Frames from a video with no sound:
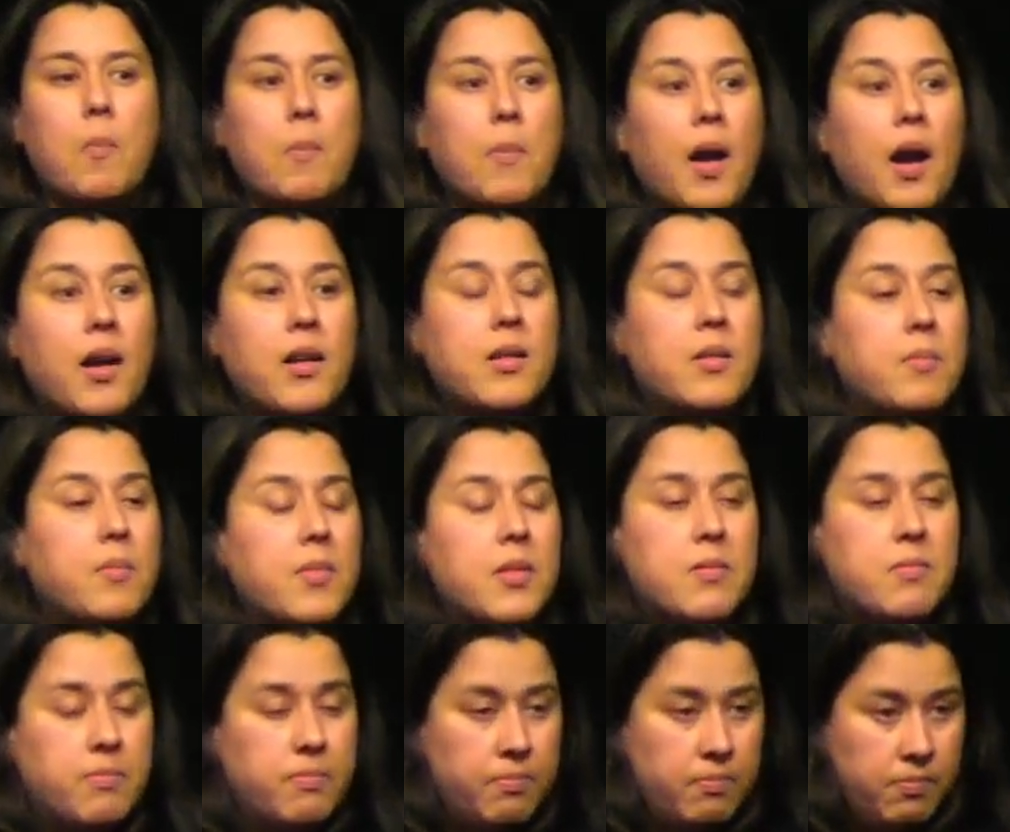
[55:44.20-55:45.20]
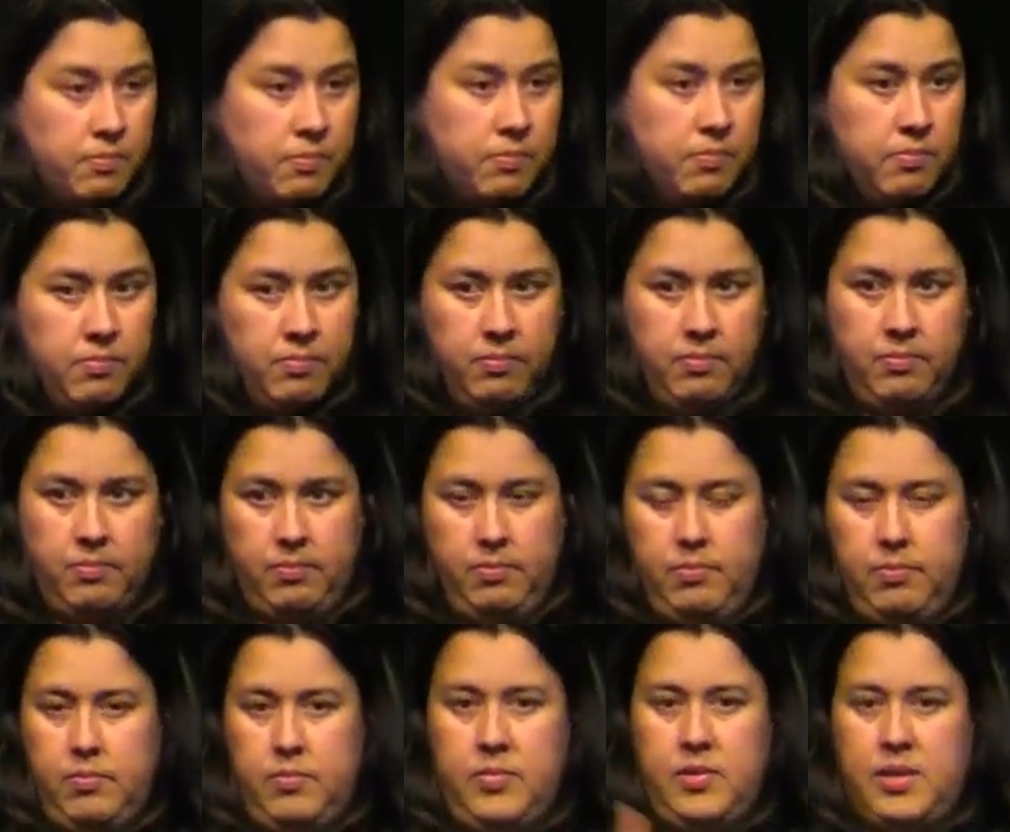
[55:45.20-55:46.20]
you know, to teach what Jesus has
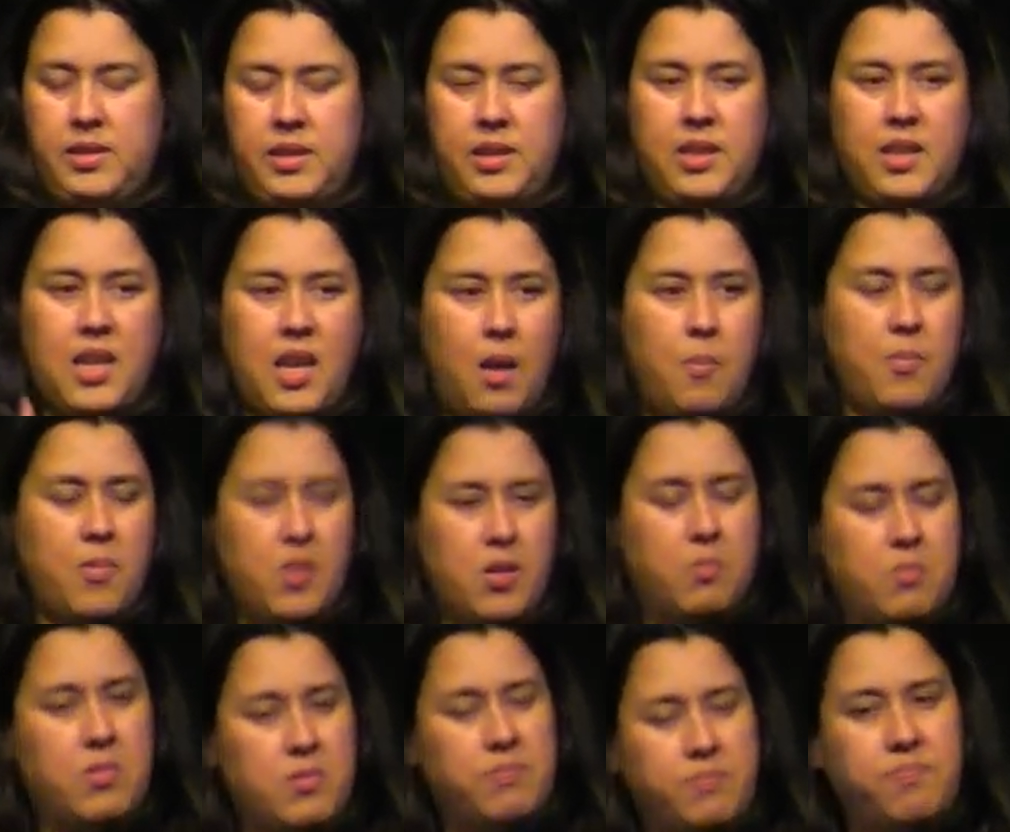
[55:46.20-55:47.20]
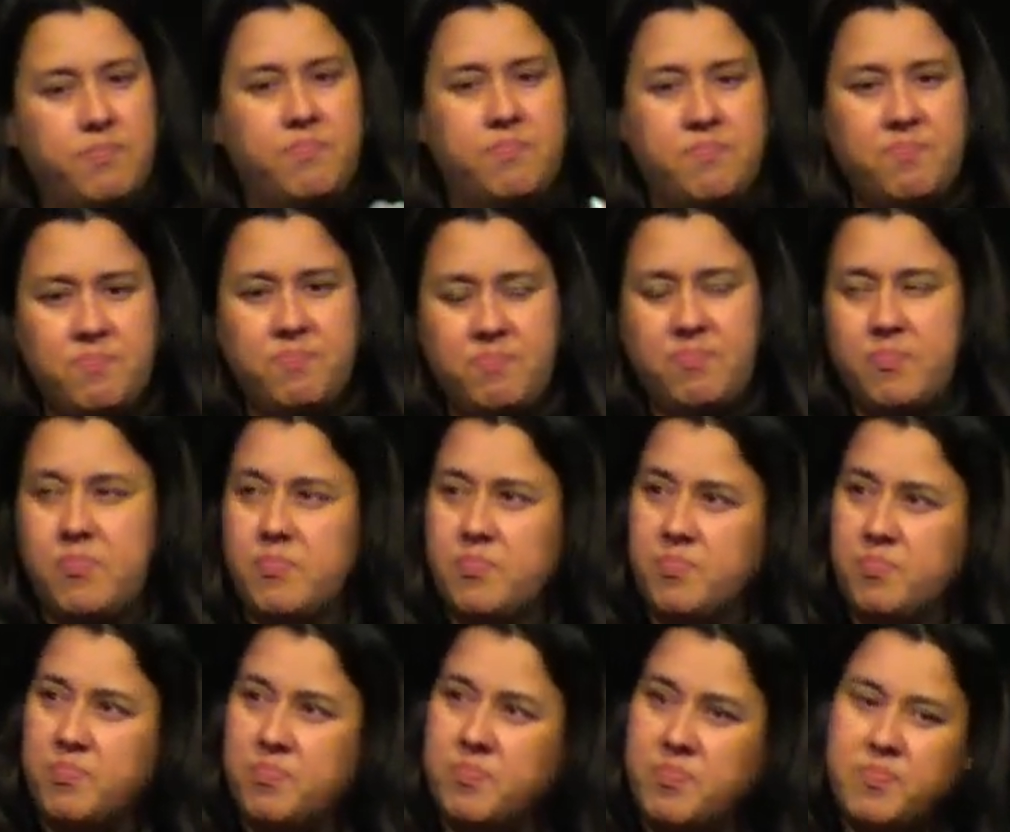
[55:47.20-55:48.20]
taught us. And they faithfully did the,
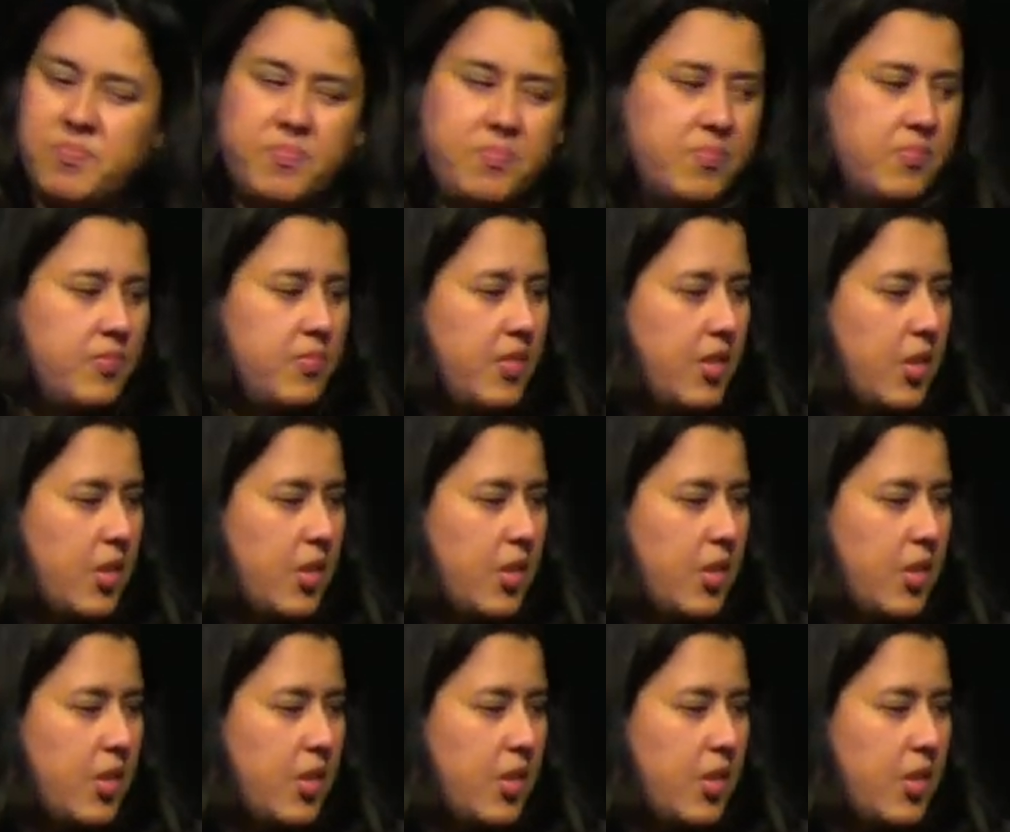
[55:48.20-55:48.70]
this.